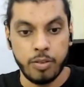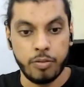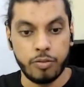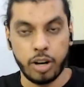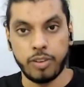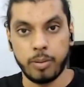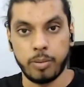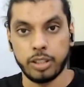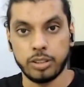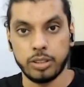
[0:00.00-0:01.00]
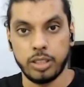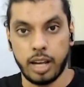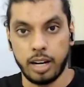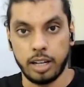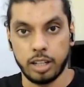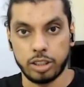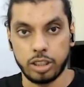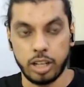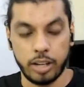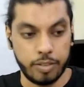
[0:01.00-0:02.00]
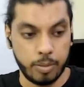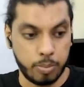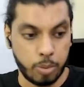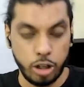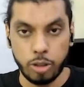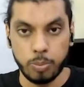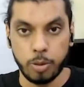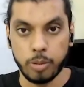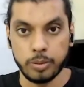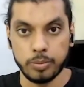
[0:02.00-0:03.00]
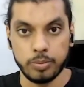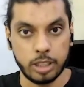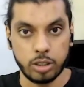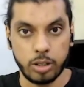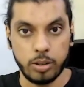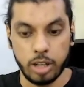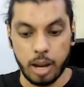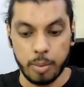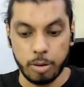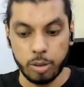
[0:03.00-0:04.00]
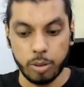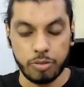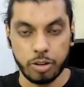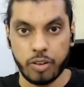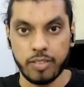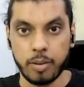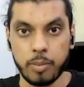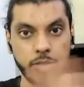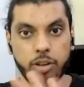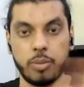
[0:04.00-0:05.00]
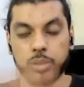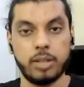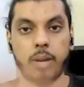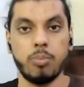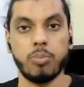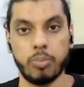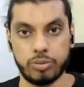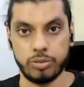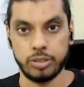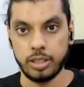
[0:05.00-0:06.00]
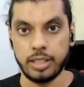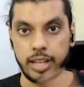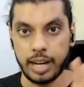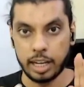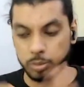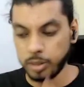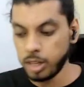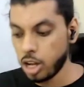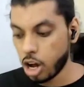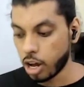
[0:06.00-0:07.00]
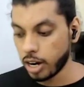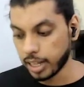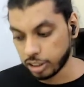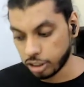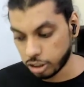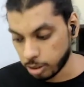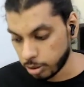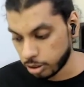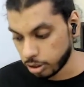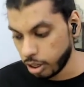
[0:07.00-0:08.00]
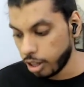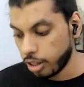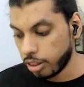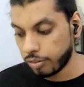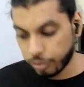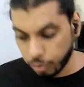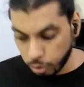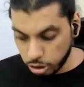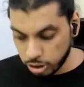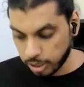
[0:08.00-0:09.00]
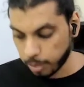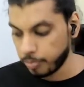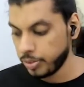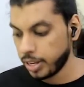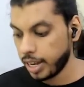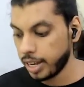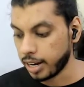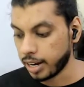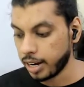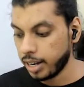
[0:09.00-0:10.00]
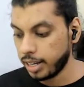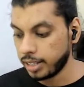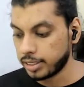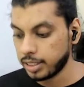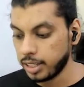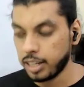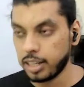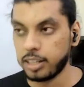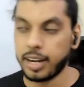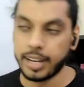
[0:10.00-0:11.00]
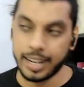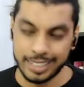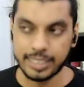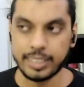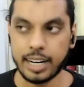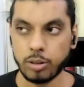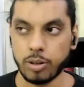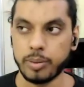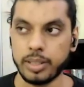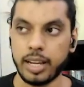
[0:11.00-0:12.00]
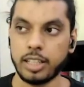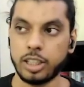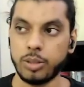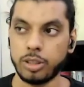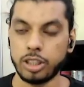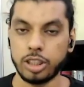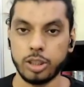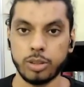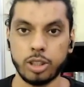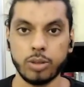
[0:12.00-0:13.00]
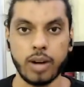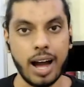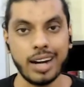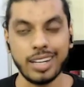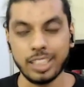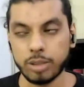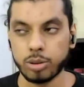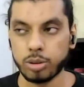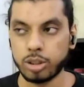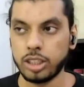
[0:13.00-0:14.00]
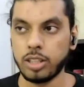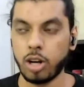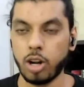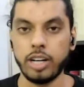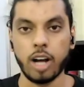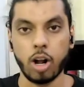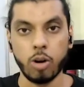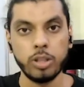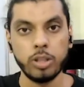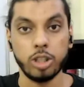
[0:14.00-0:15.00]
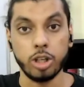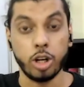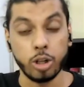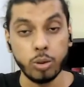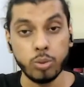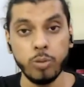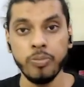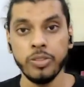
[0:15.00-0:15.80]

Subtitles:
45 minutes, done and dusted. Like from point to point, that's all. Like I'm going to work for 45 minutes, 40 minutes, done. That has to be on a consistent basis. The 4th step here is, I kind of said that to her, but then she was into art and stuff, so she always drew